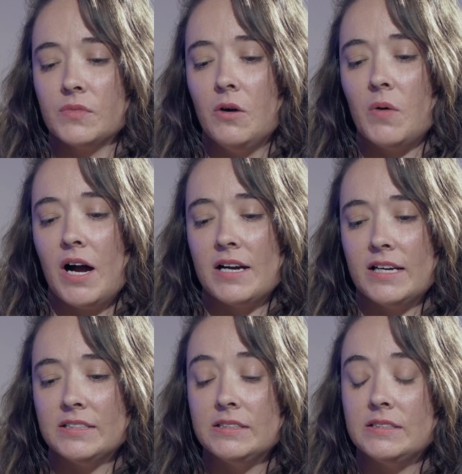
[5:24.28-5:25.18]
Well, I
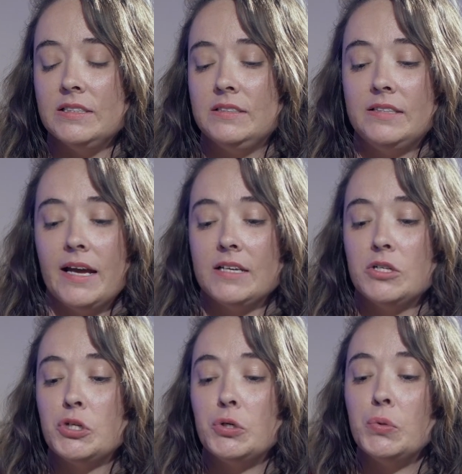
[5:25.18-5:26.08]
guess it's
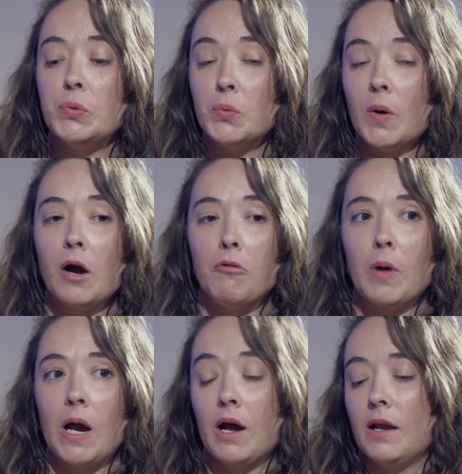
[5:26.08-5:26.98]
getting to
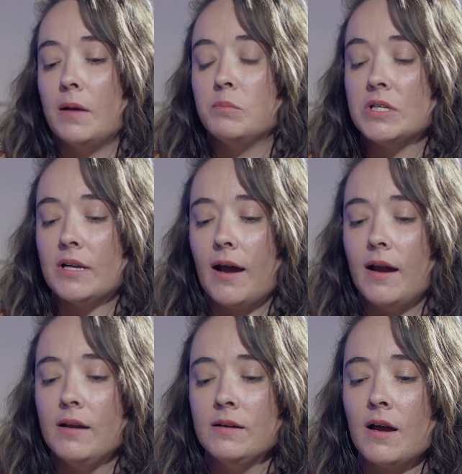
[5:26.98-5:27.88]
where I am
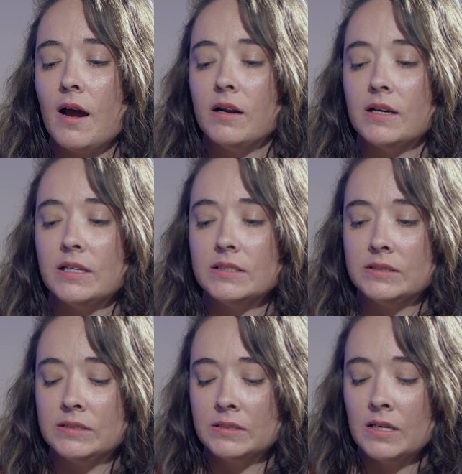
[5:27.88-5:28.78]
today, and I
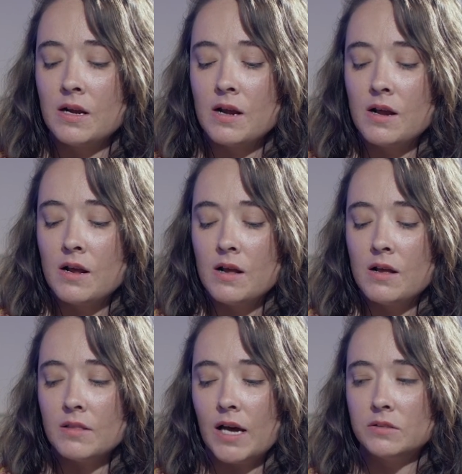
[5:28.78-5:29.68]
guess
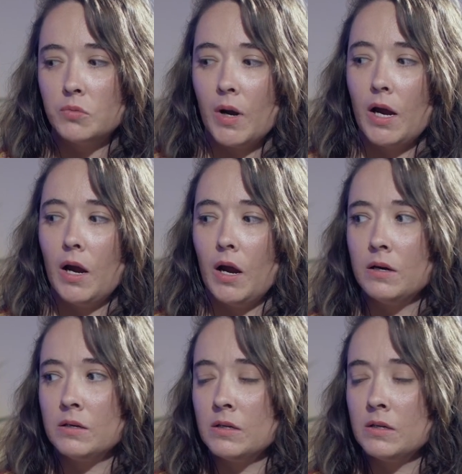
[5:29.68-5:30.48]
that's where